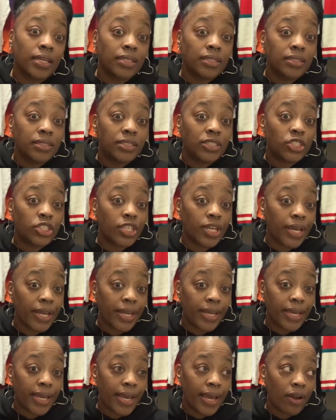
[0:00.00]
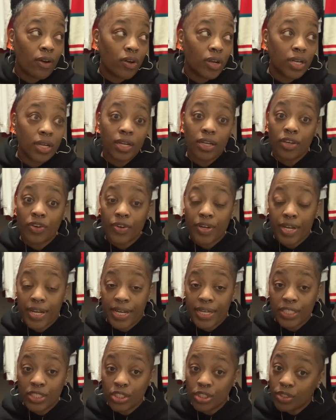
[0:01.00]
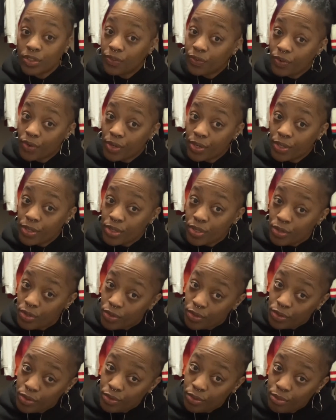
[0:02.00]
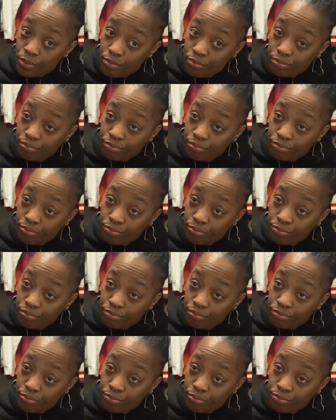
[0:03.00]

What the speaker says: Check out Cut Creations for You,